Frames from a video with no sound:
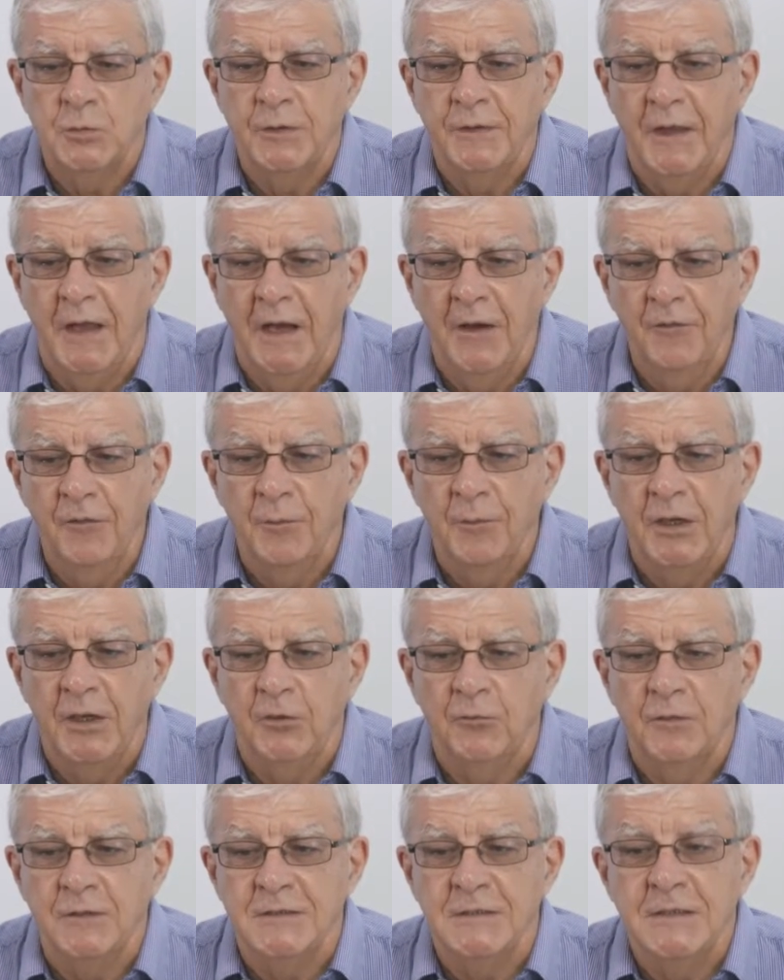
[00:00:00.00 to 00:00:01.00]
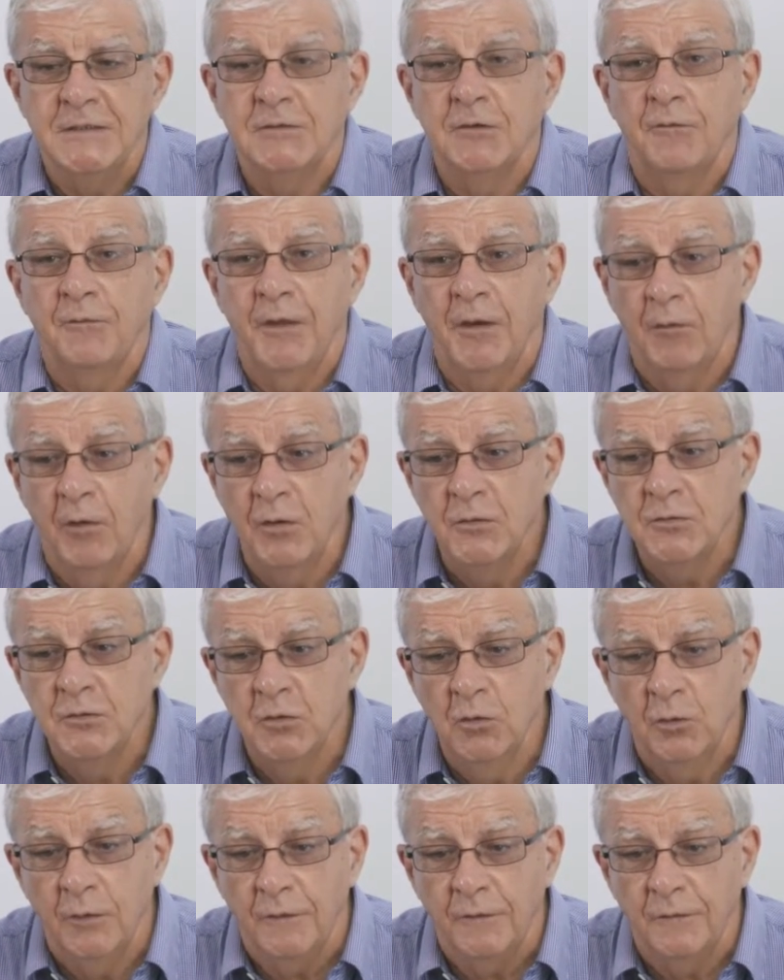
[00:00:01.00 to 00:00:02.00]
with other matrices of their own
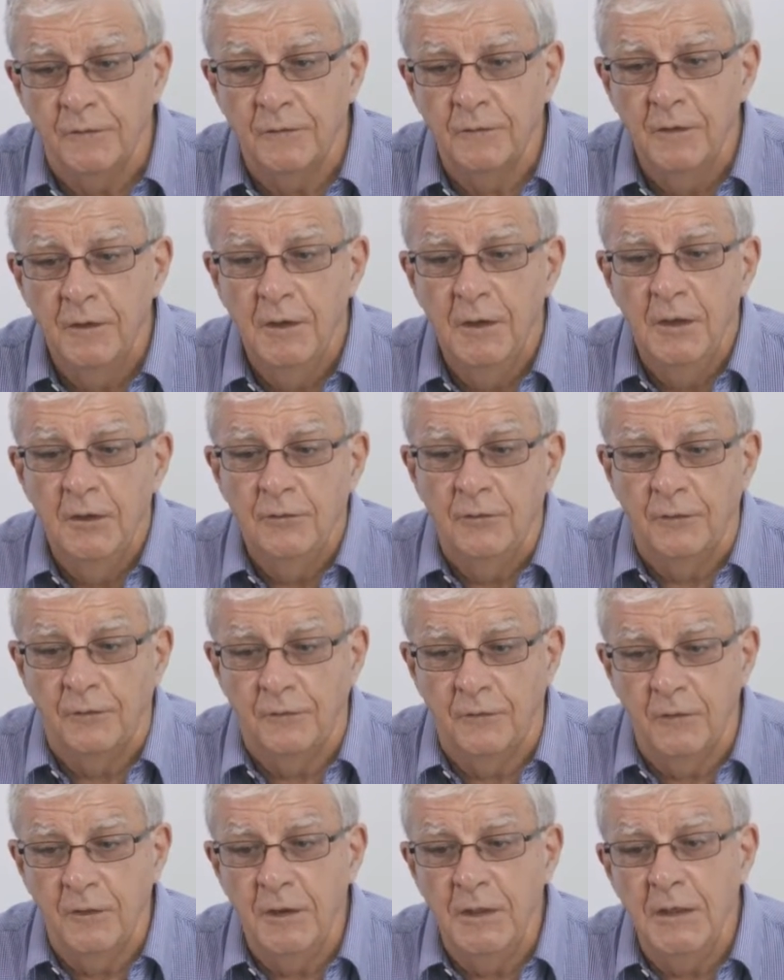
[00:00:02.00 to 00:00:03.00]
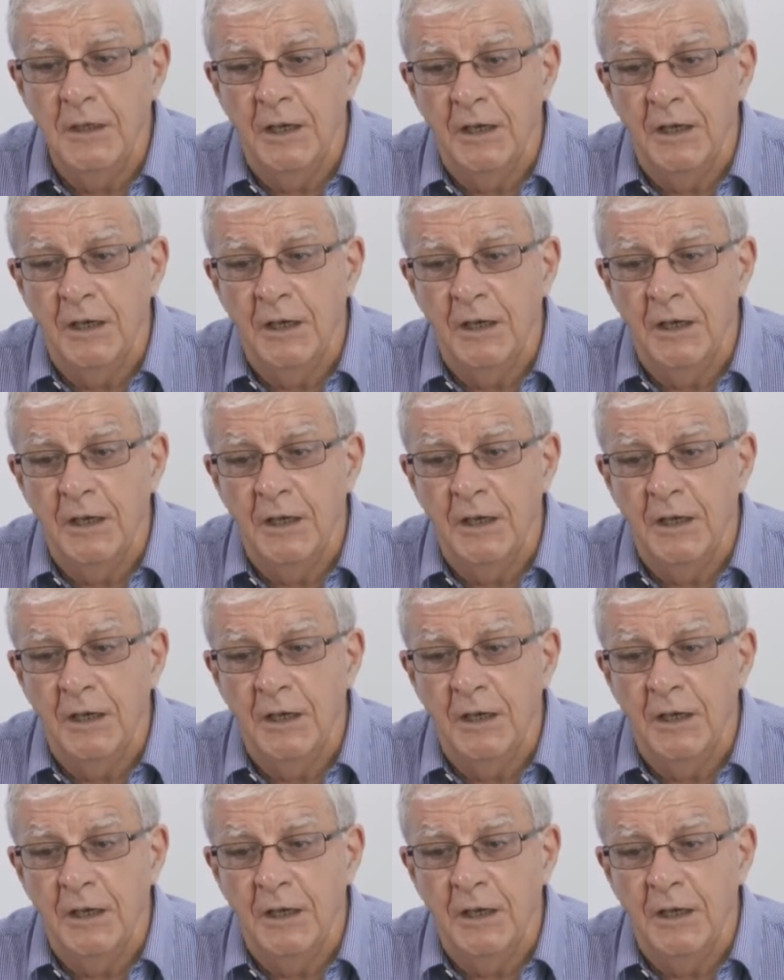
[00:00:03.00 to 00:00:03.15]
choice to see